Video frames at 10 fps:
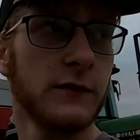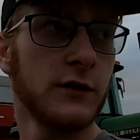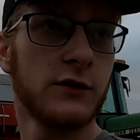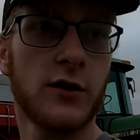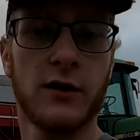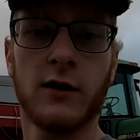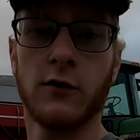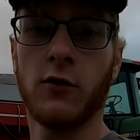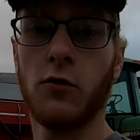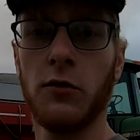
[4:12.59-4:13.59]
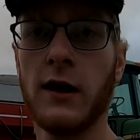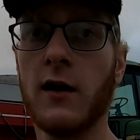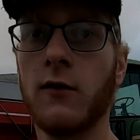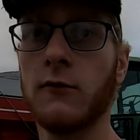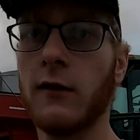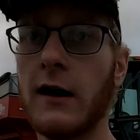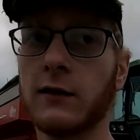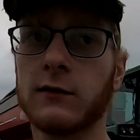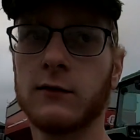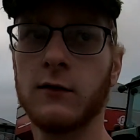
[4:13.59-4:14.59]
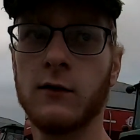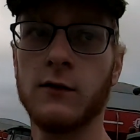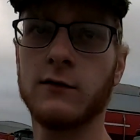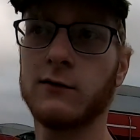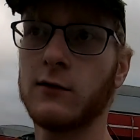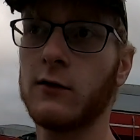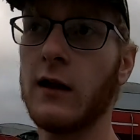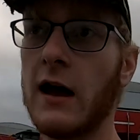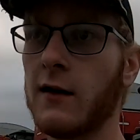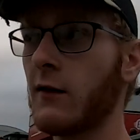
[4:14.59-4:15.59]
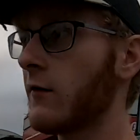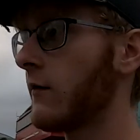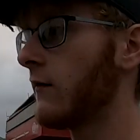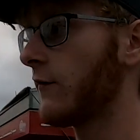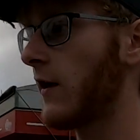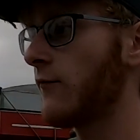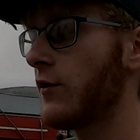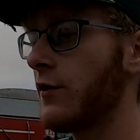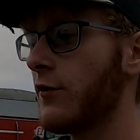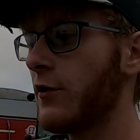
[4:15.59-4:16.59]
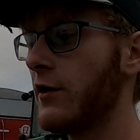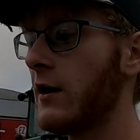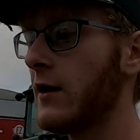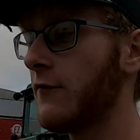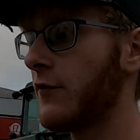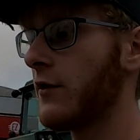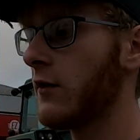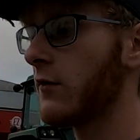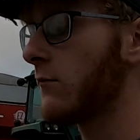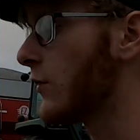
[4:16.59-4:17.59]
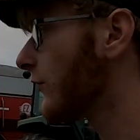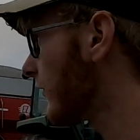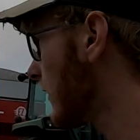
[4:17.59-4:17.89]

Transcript: We're gonna start getting cold now. This is our last 70-degree day for the year, most